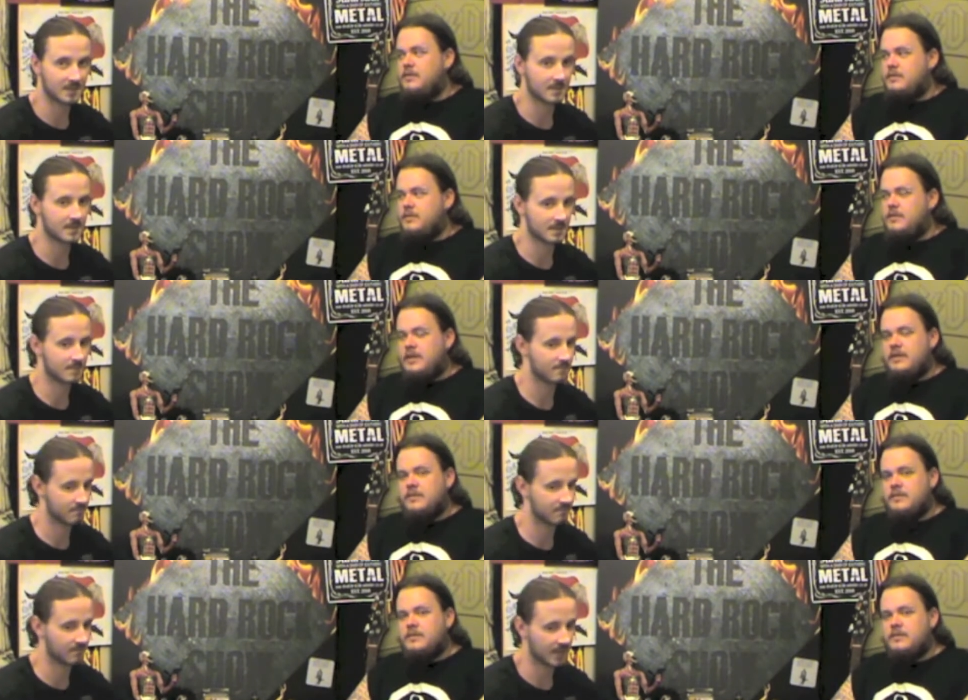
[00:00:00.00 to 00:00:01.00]
Speaker 1: these guys. And yeah.
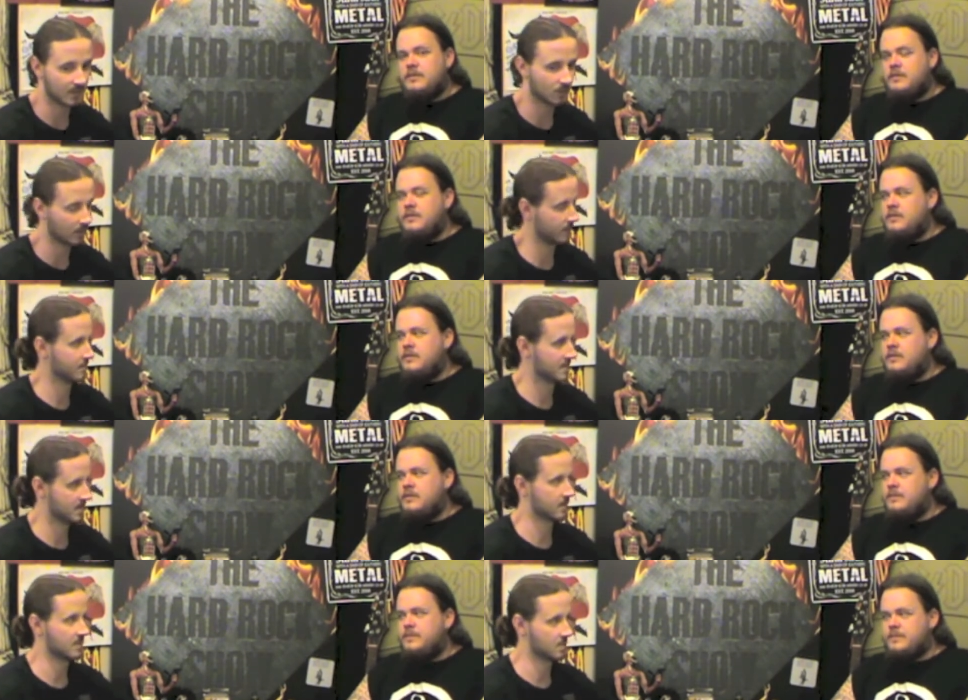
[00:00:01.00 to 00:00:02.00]
They do a lot of it
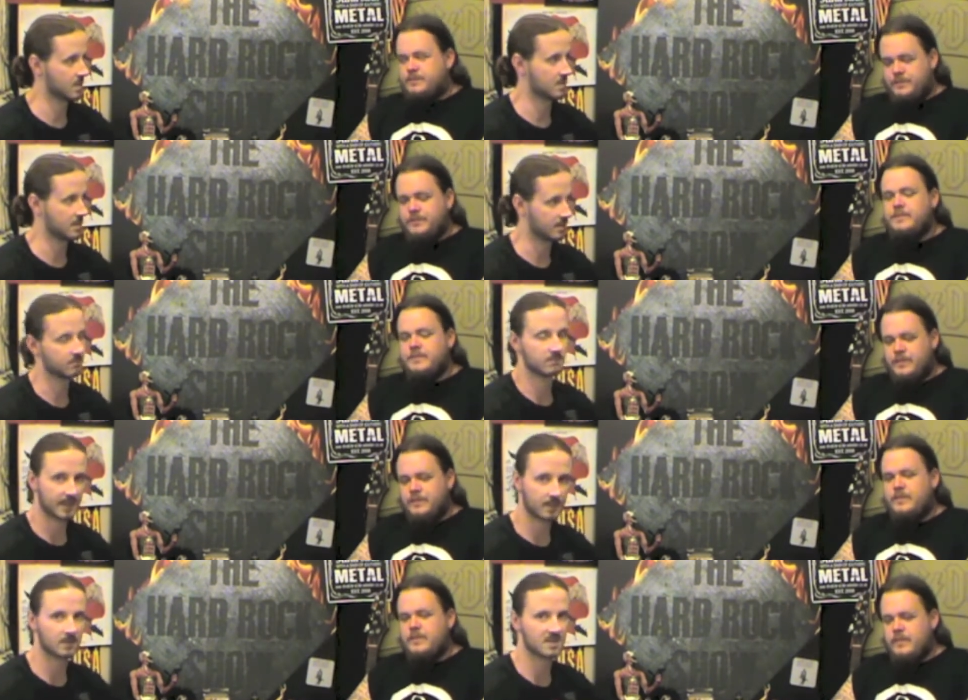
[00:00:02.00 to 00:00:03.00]
themselves as well. So get
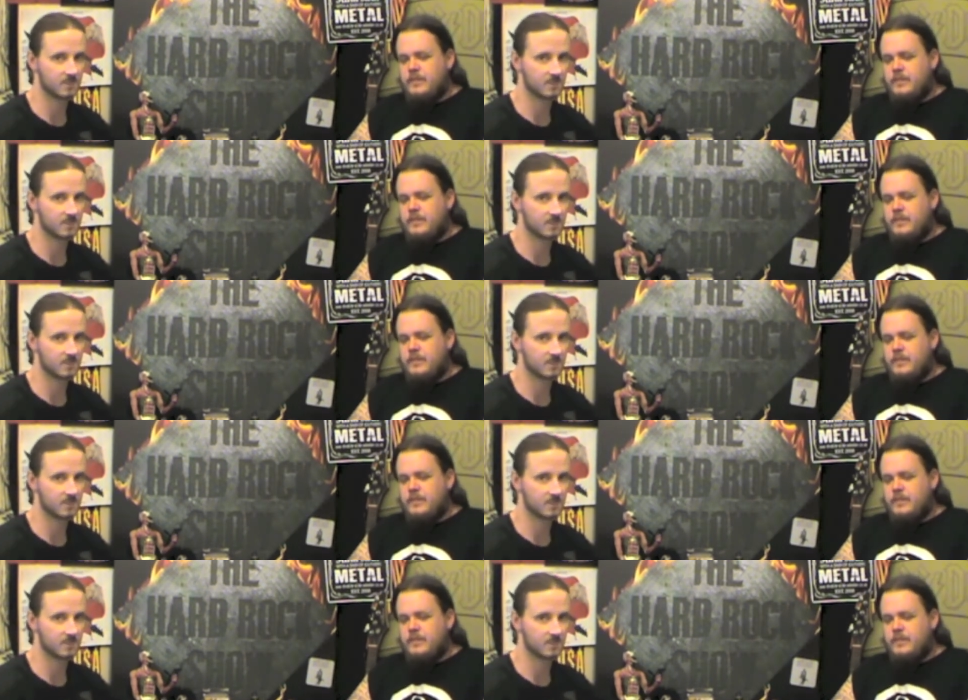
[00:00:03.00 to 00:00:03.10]
on and